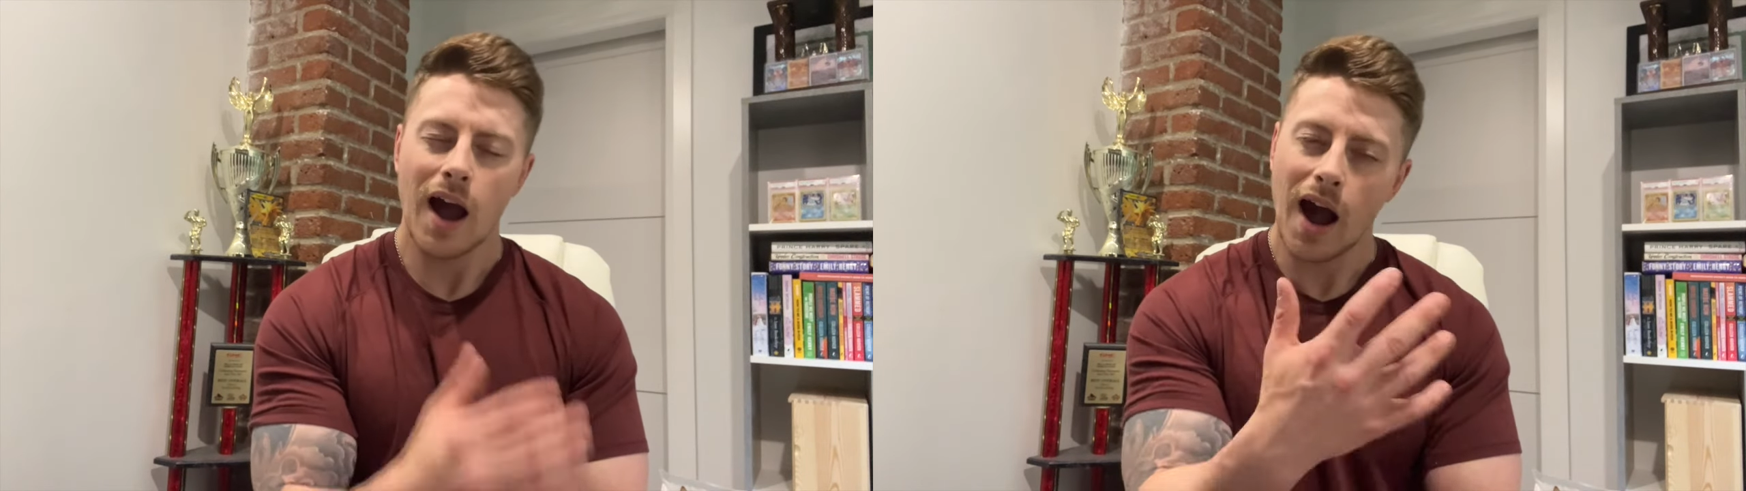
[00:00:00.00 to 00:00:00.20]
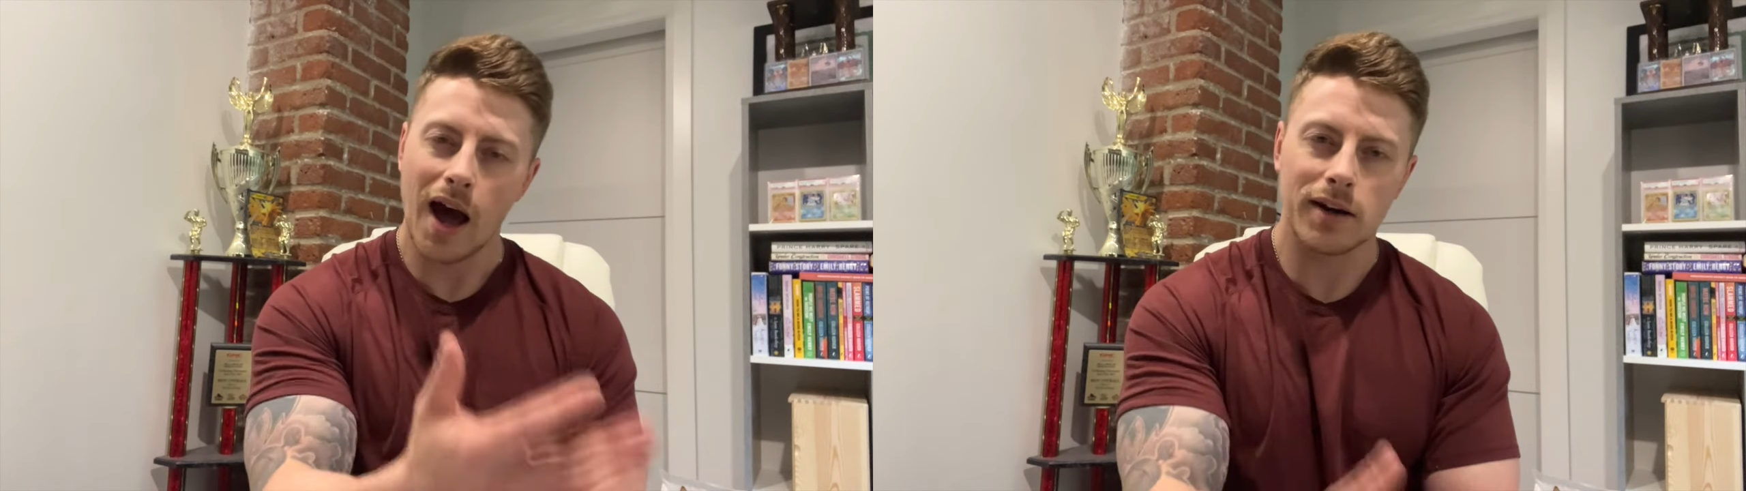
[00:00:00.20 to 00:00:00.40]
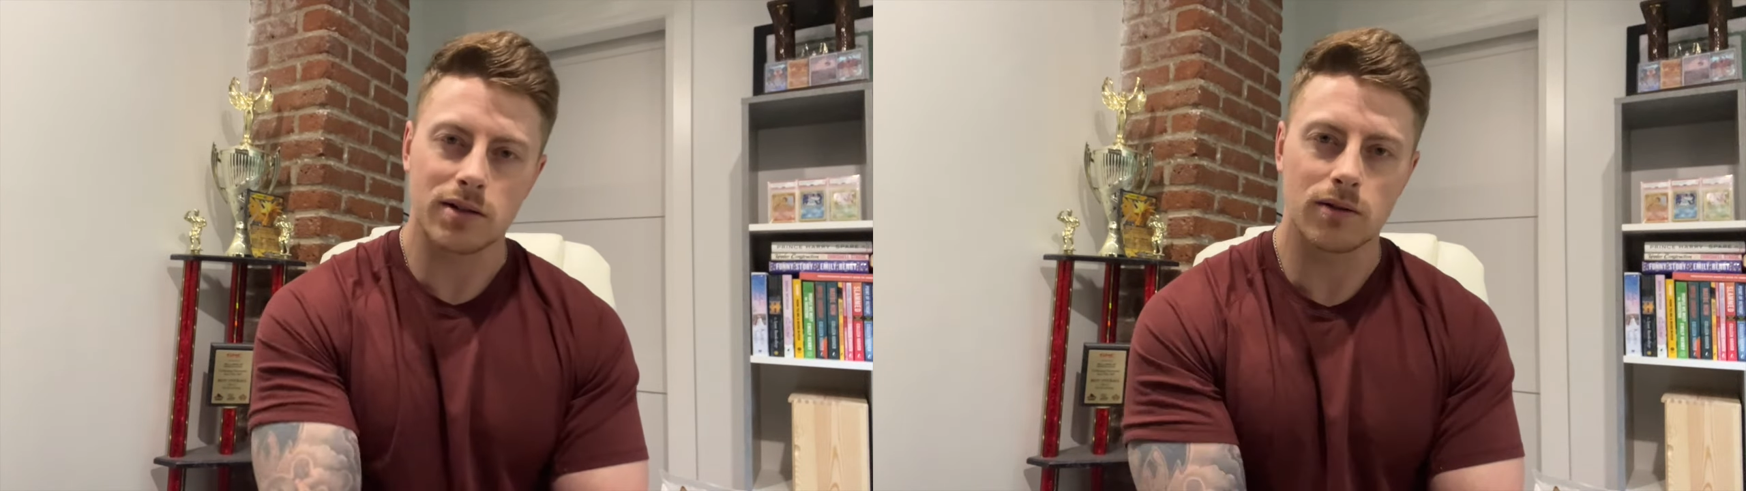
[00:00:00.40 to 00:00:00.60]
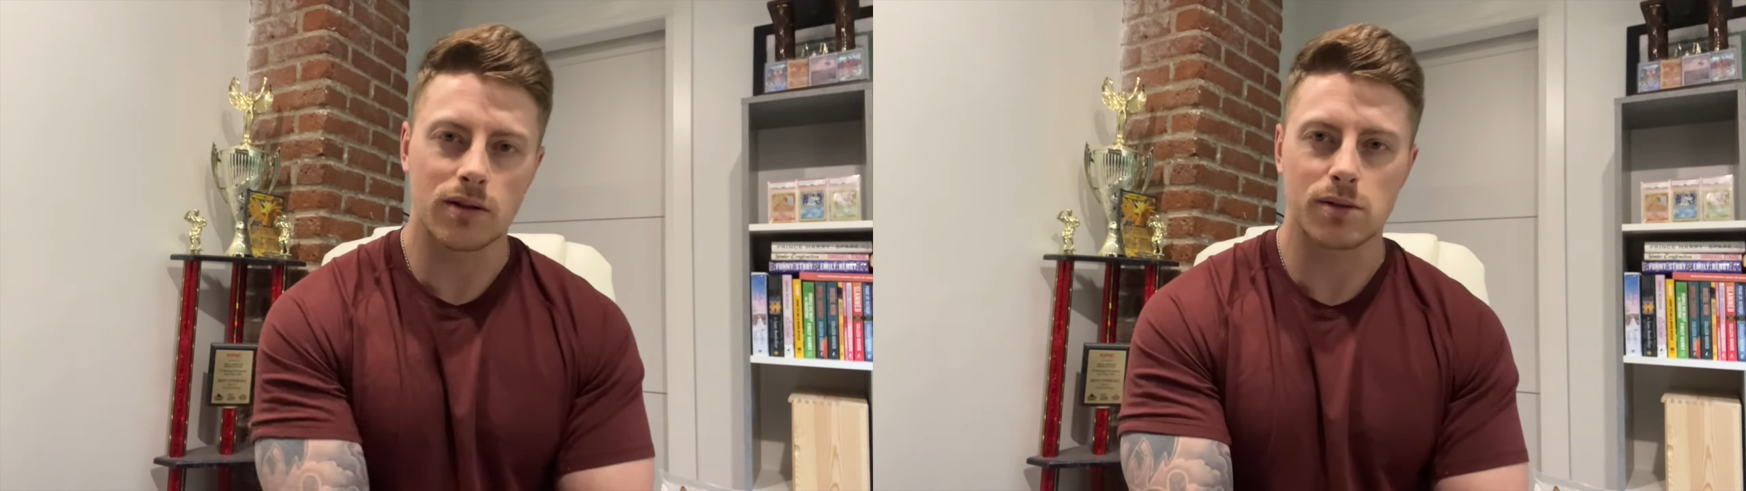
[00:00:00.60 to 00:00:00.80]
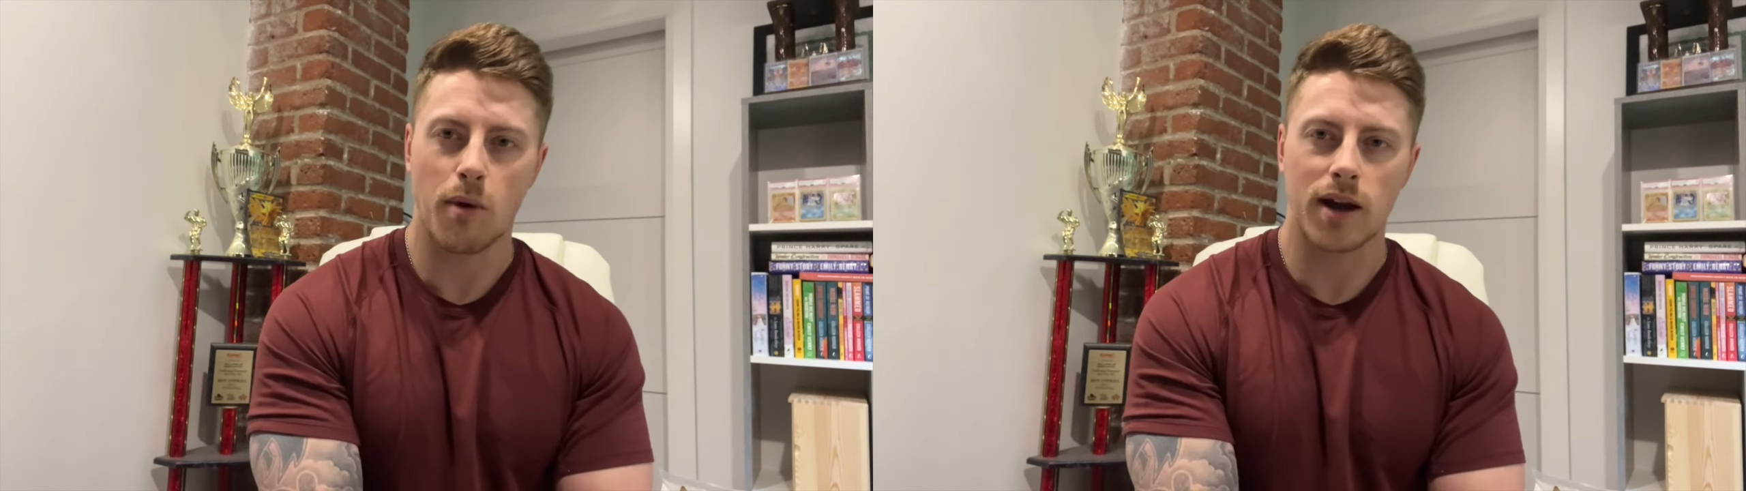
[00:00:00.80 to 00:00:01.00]
attitude and
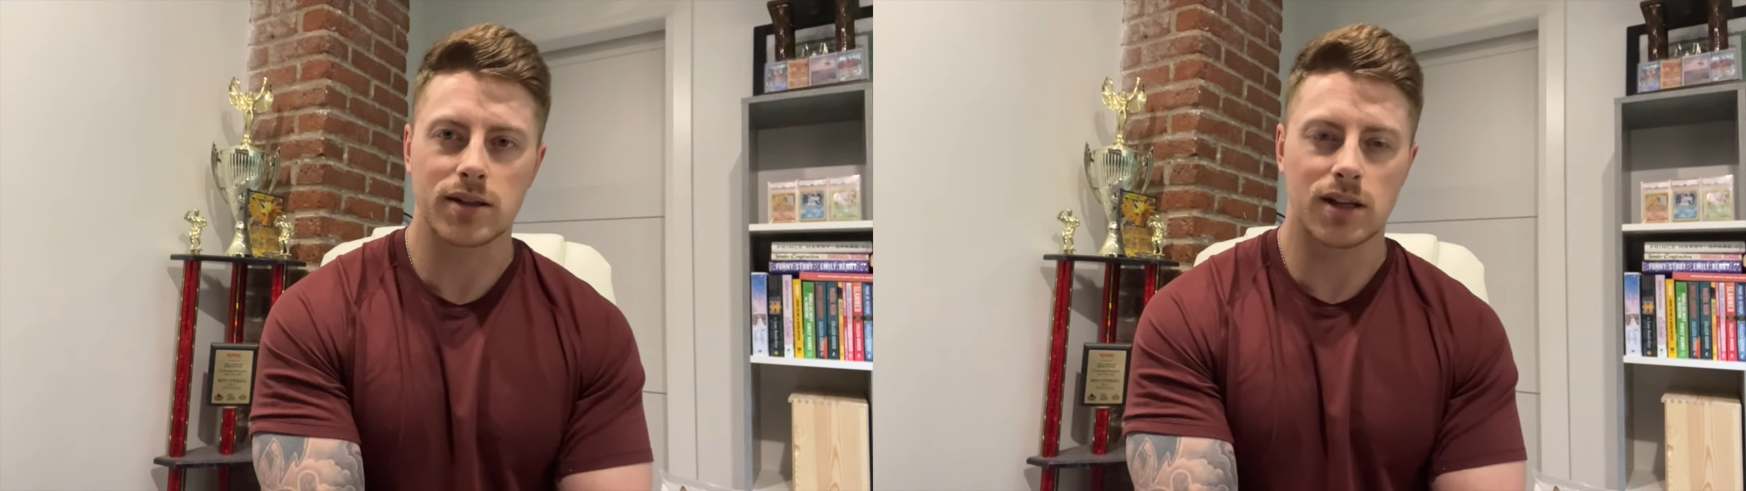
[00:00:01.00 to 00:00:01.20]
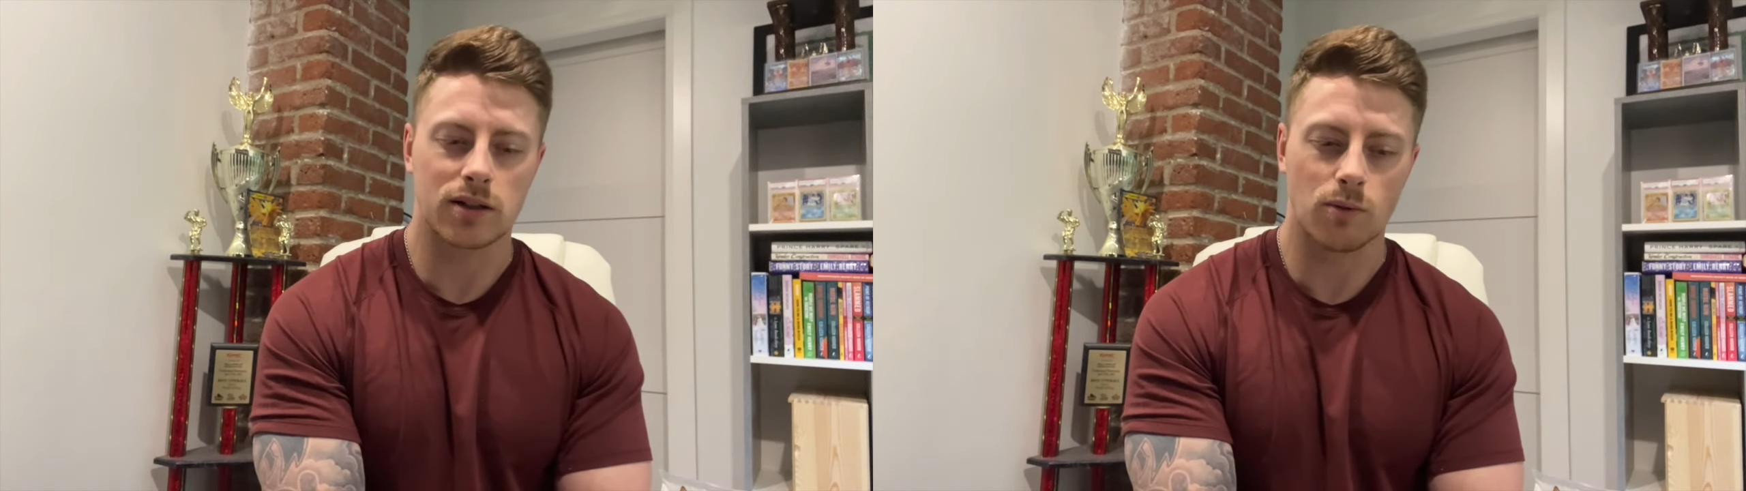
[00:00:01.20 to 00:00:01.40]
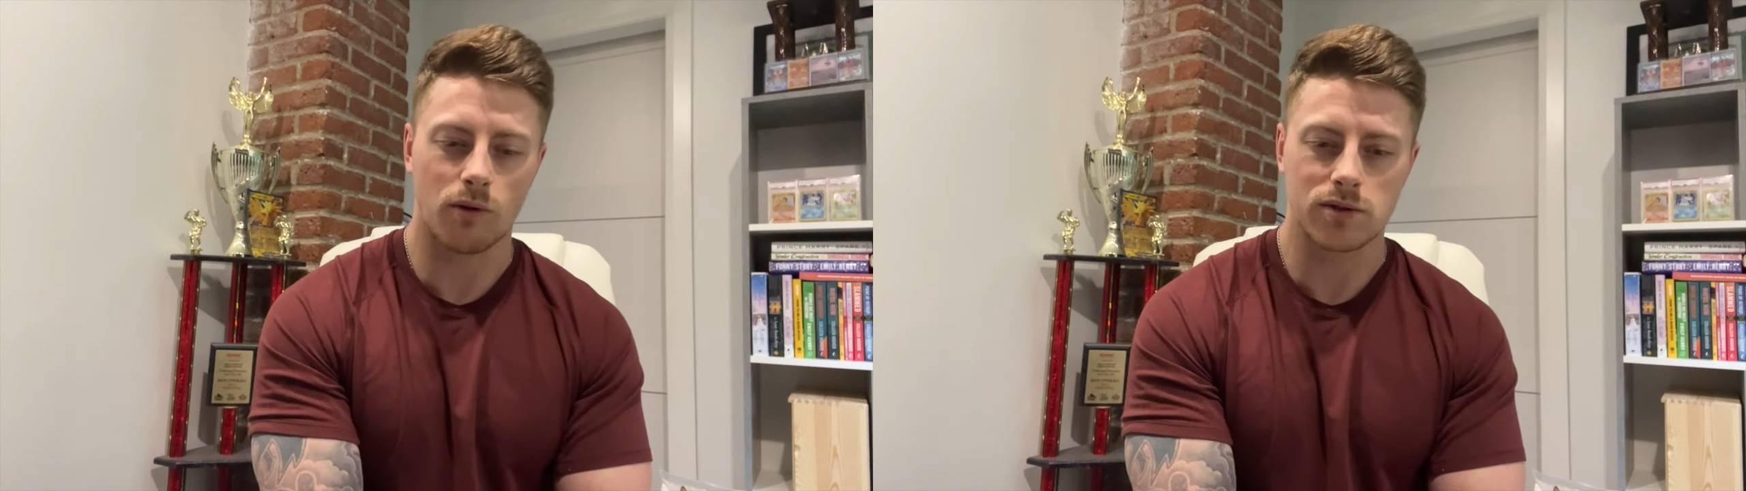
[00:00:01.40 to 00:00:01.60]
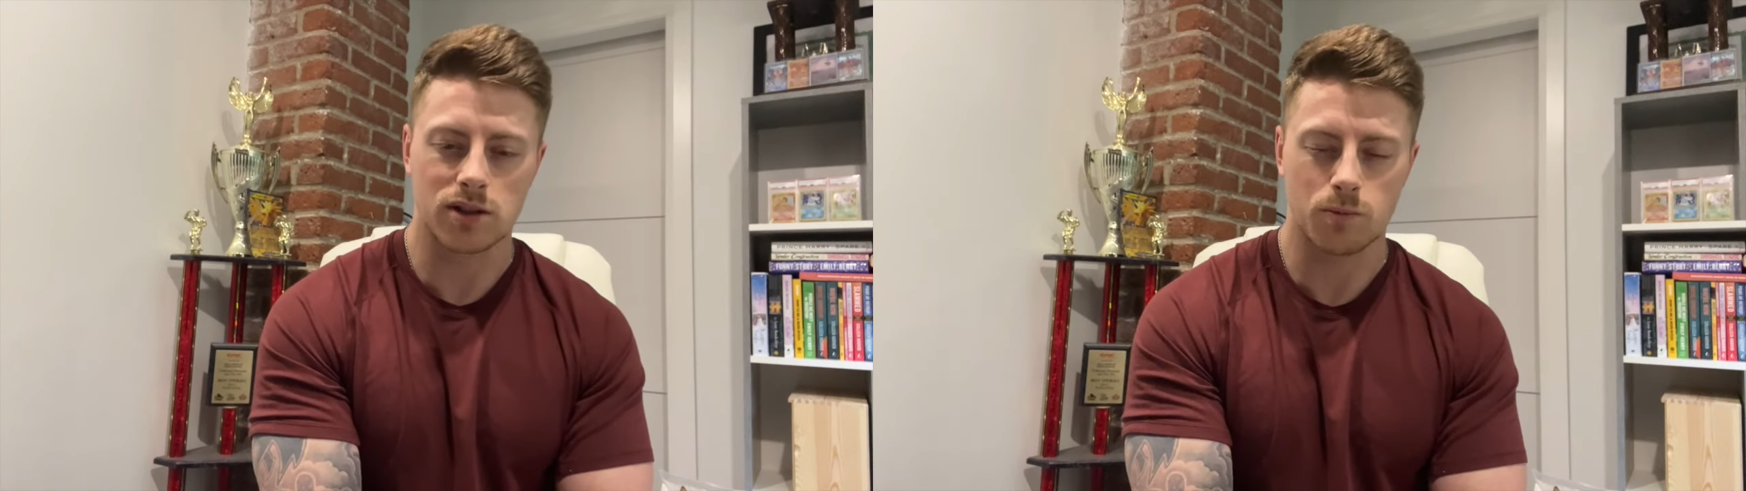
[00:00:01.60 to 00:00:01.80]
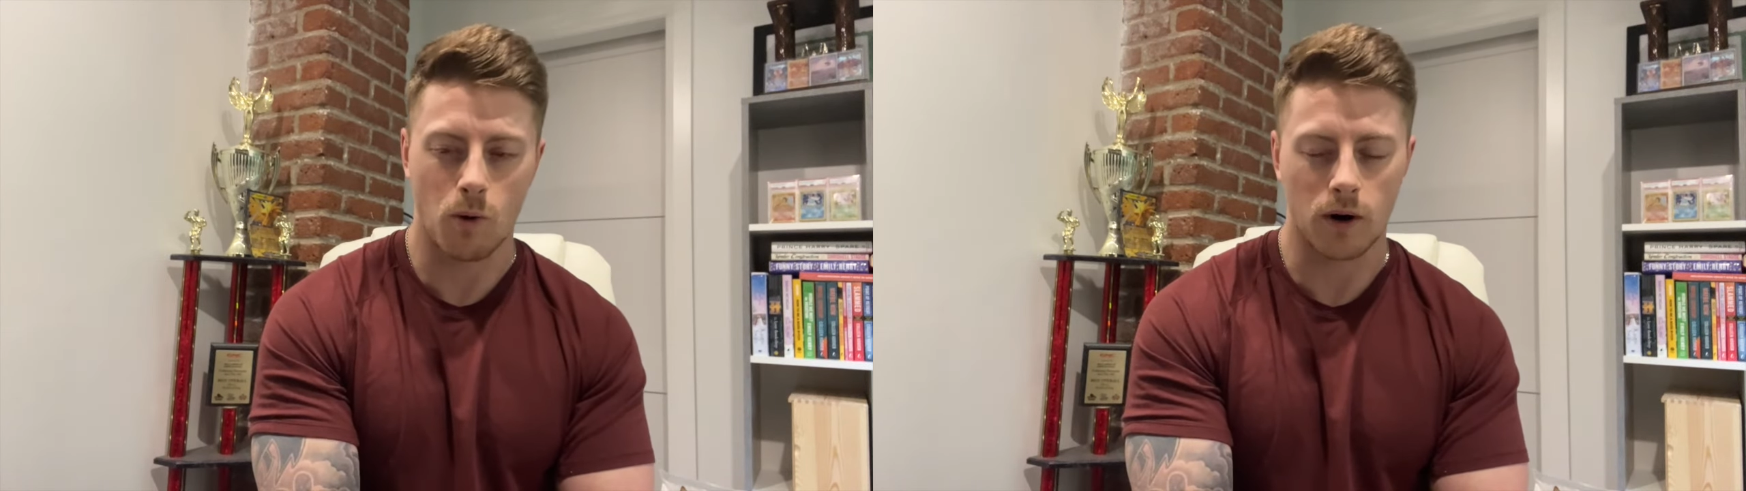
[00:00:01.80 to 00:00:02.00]
his mindset towards the
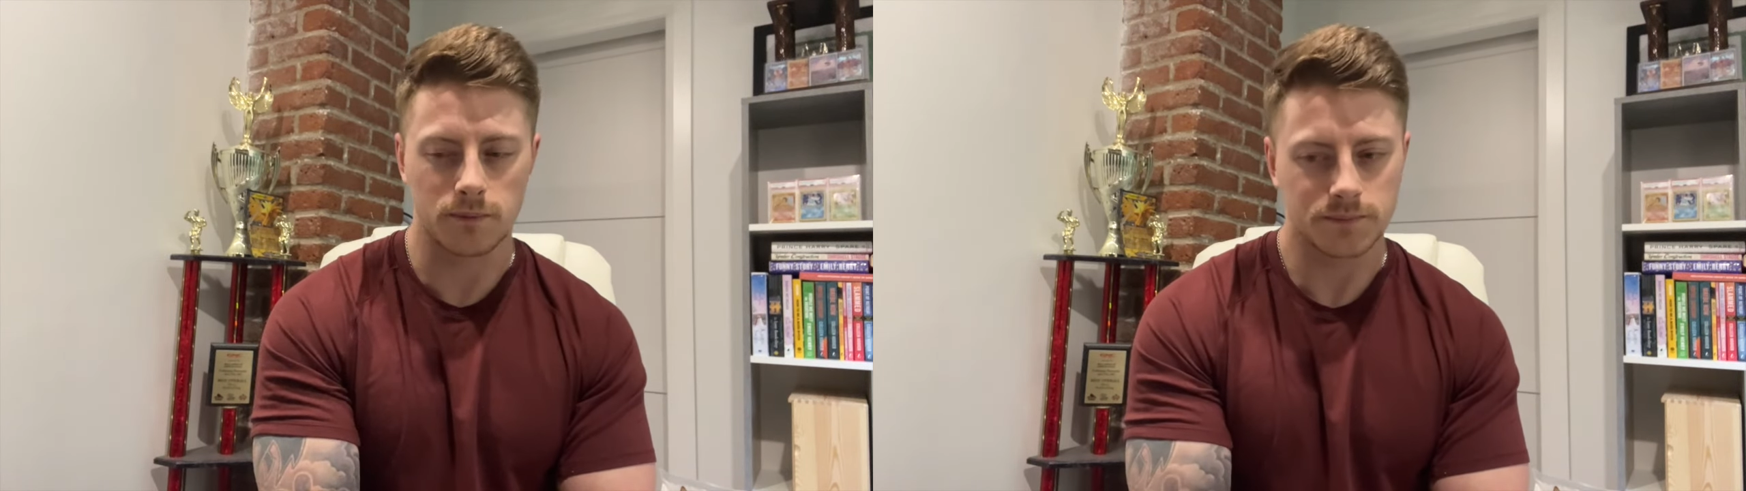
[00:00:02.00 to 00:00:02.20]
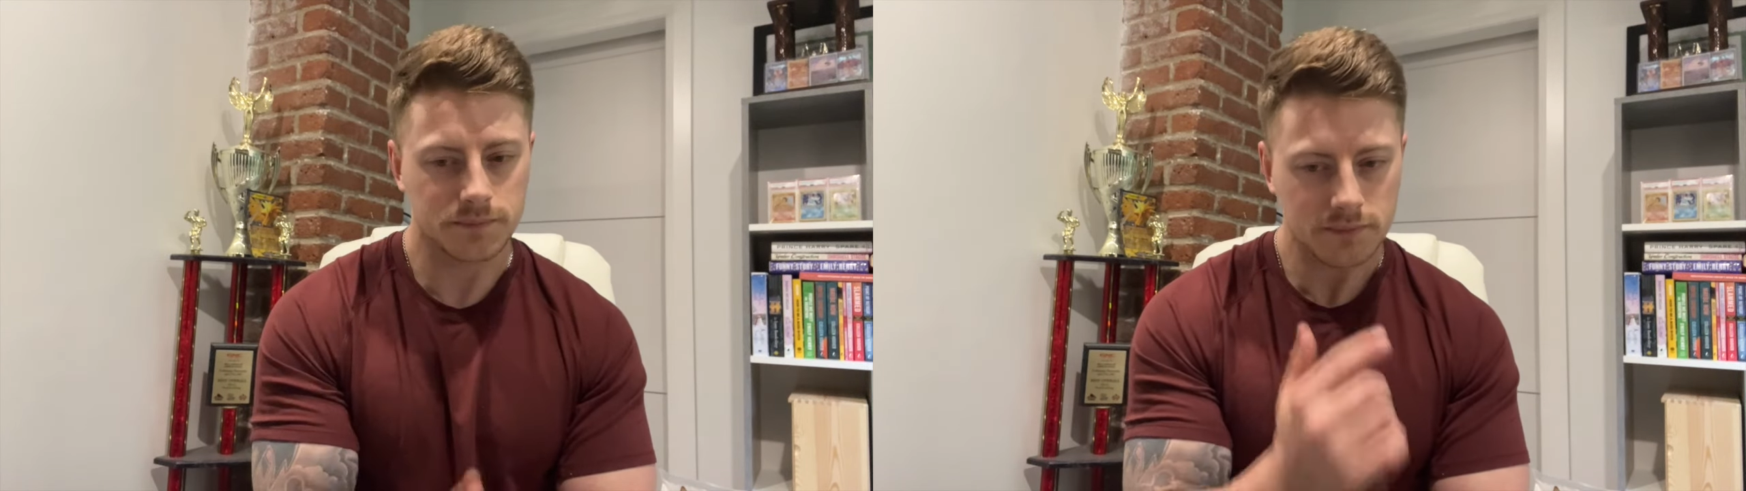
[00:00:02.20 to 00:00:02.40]
sport